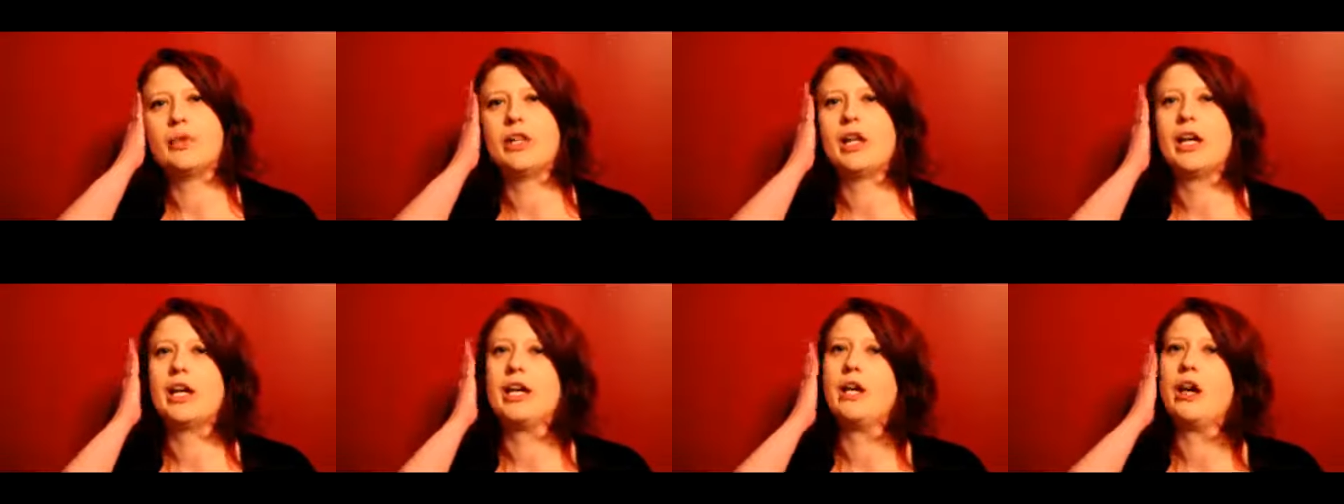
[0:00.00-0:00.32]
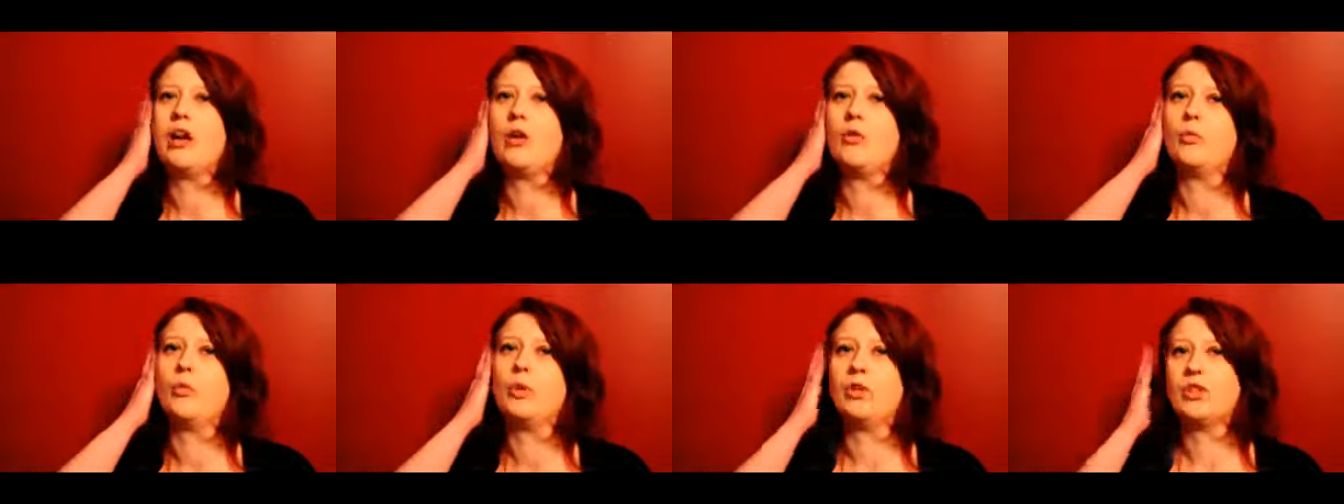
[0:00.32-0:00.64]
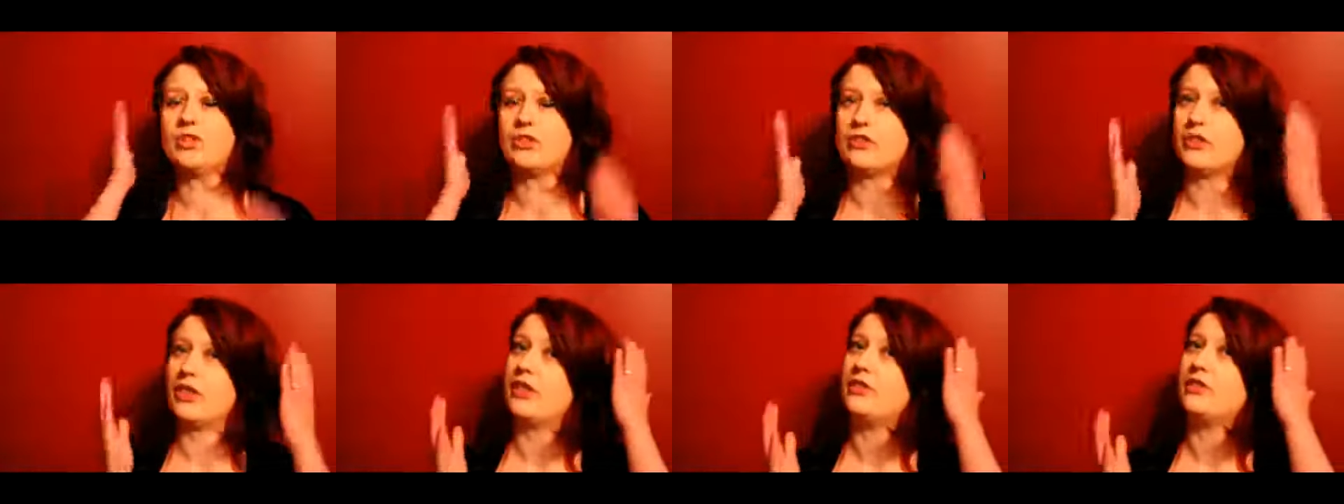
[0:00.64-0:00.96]
like on
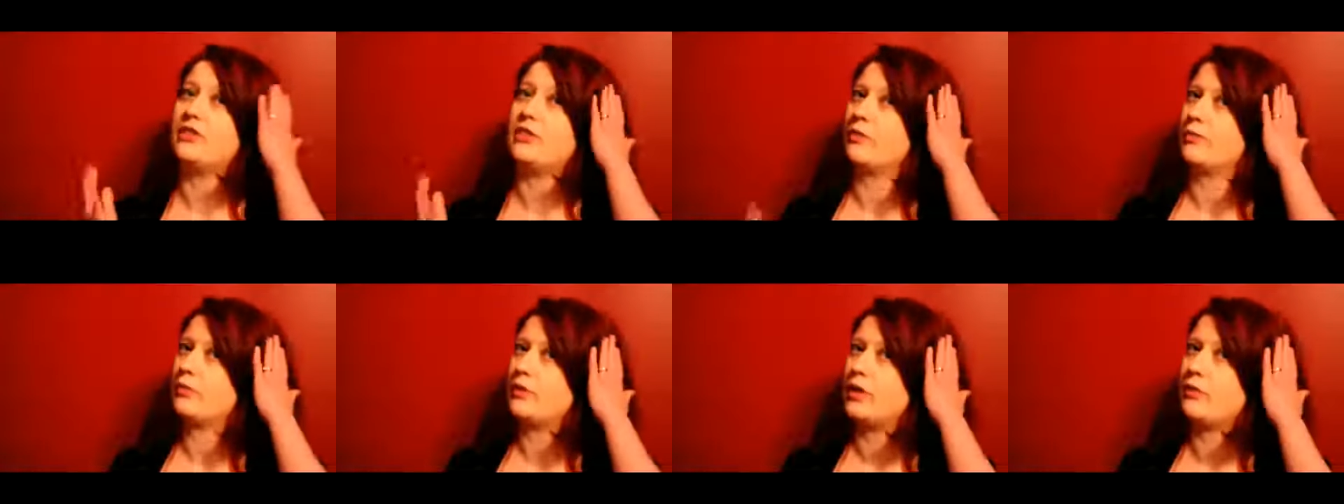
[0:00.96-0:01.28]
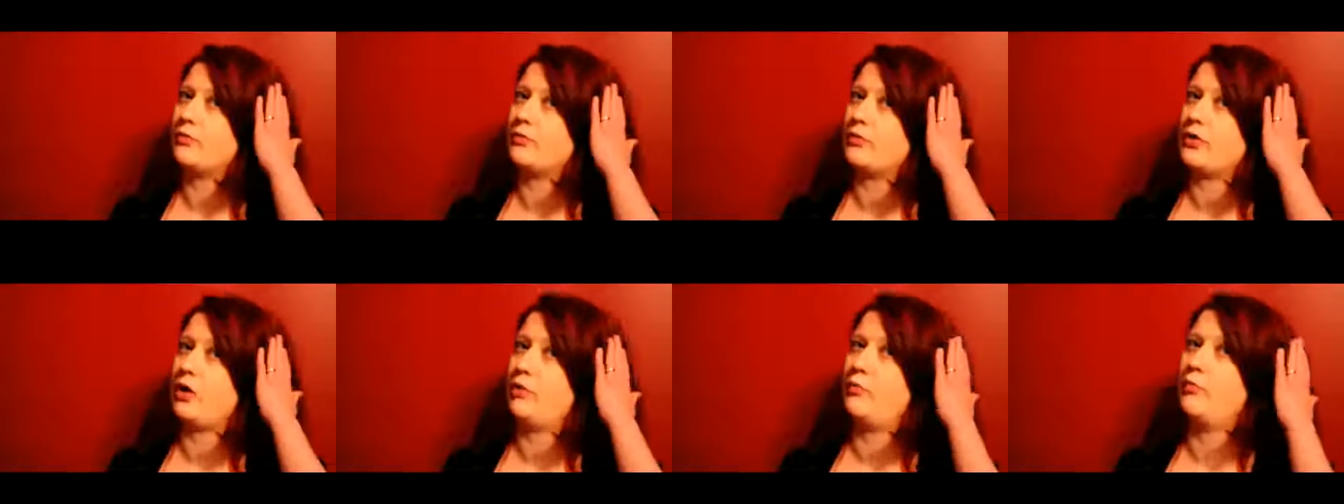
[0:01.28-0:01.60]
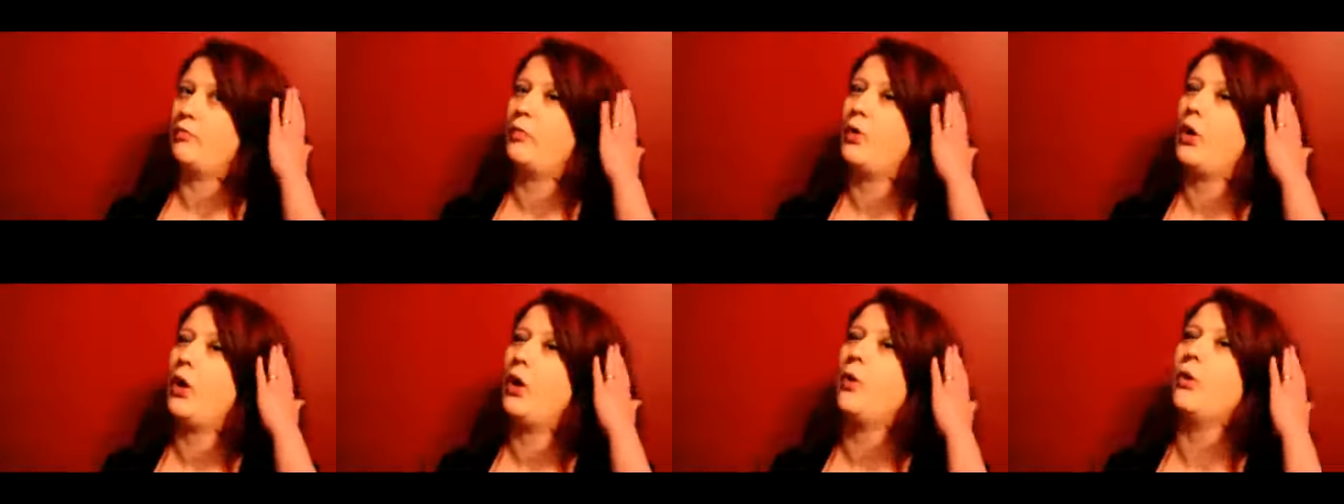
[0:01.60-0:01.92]
one side, sometimes
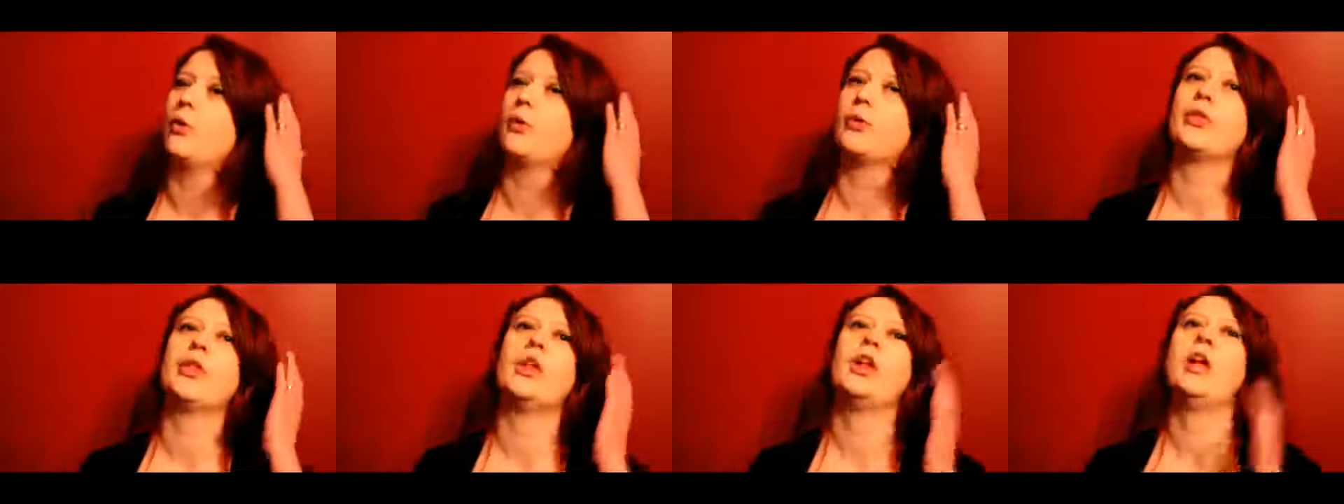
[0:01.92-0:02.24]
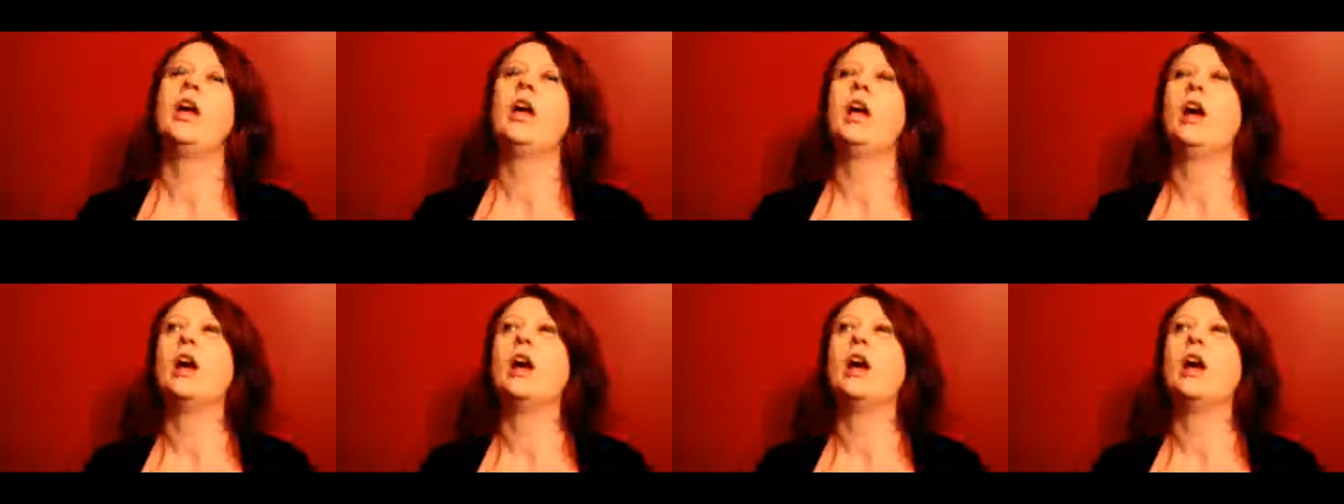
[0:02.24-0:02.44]
on both.